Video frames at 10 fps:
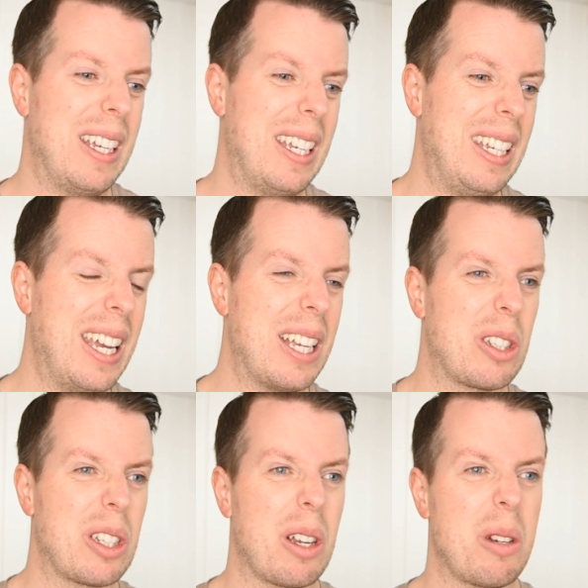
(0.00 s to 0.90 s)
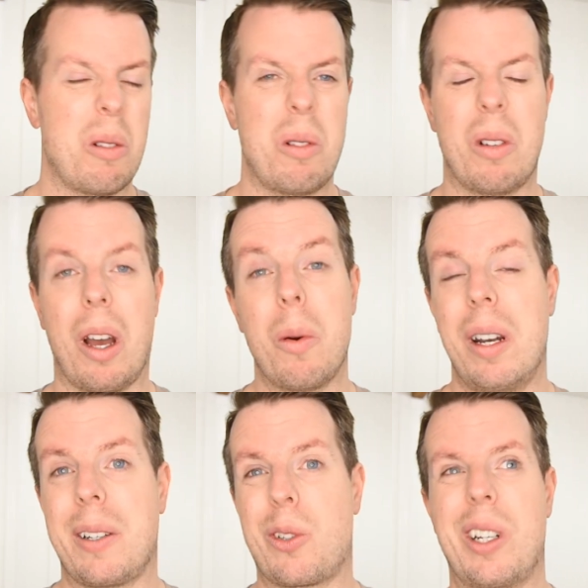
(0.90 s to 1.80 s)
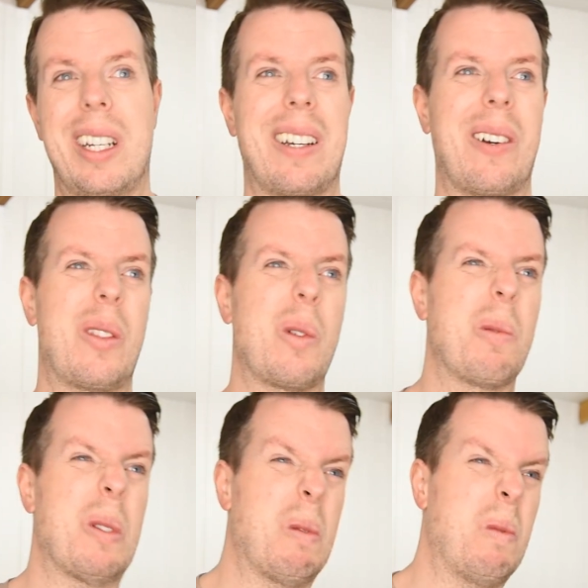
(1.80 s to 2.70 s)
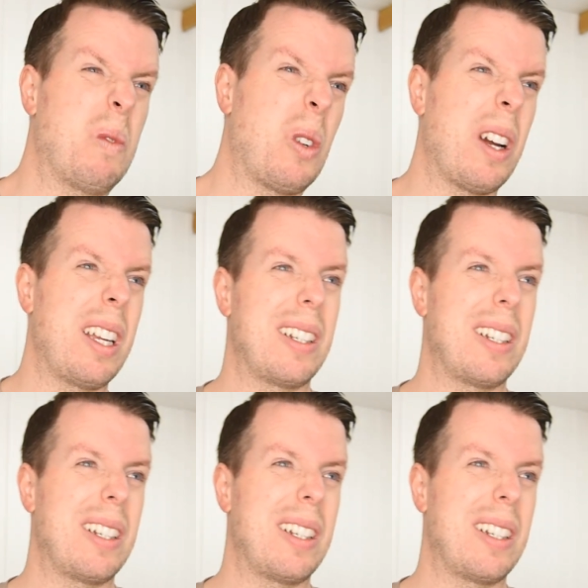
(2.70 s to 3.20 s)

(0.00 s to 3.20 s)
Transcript: Yeah, so Bleu Electrique I thought was all right.